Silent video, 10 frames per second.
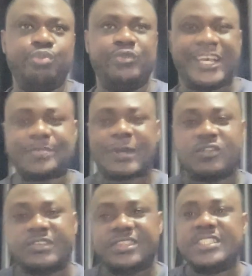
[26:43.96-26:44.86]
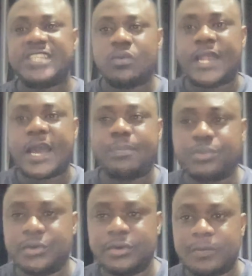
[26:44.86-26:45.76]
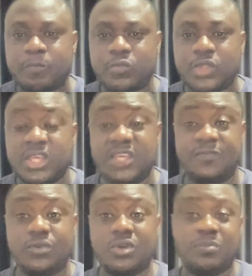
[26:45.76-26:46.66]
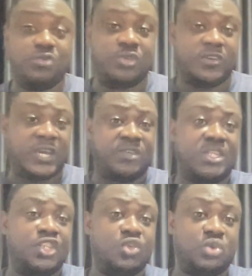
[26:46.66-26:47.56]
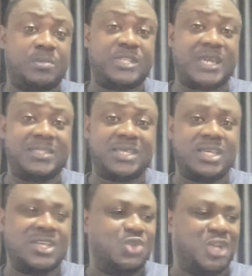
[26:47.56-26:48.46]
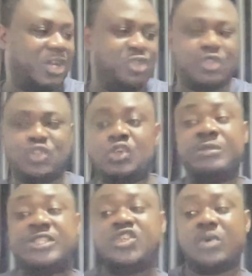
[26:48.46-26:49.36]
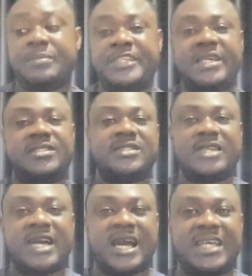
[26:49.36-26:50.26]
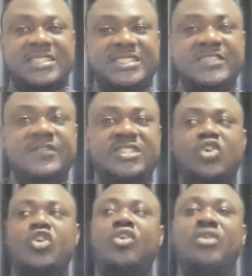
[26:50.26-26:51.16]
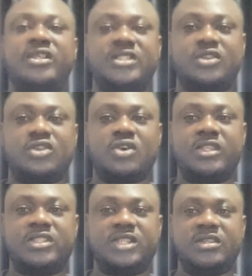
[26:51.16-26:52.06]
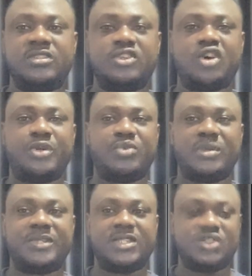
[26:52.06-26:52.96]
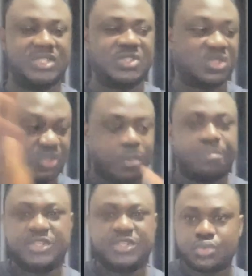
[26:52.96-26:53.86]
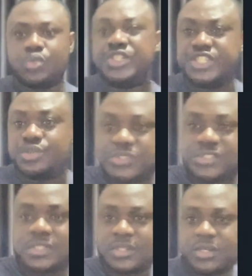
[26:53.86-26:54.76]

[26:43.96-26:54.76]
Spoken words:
that's part of the things that would happen if you have a news website. You cannot just submit your website as if it's a corporate website. You need to submit to Google News,